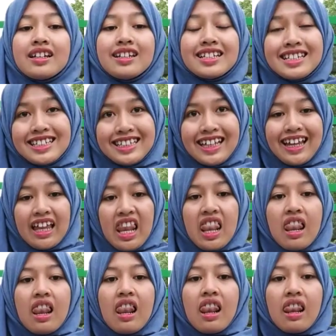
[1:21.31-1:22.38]
The stil
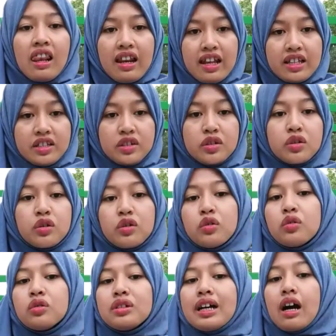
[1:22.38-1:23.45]
leads to
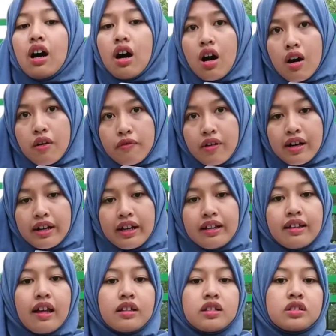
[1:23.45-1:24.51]
the ovary
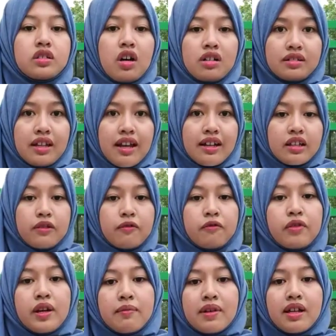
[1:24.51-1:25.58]
that contacts the
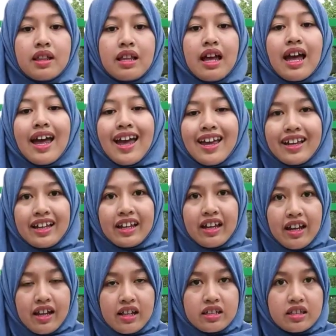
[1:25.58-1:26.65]
female egg
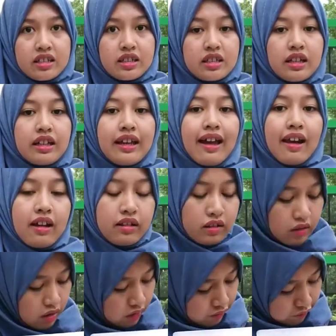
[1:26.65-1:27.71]
called
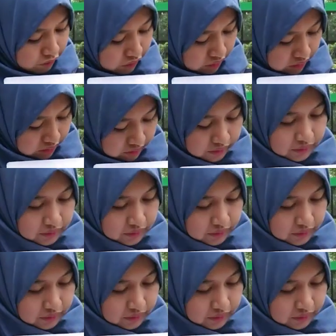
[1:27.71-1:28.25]
ovule.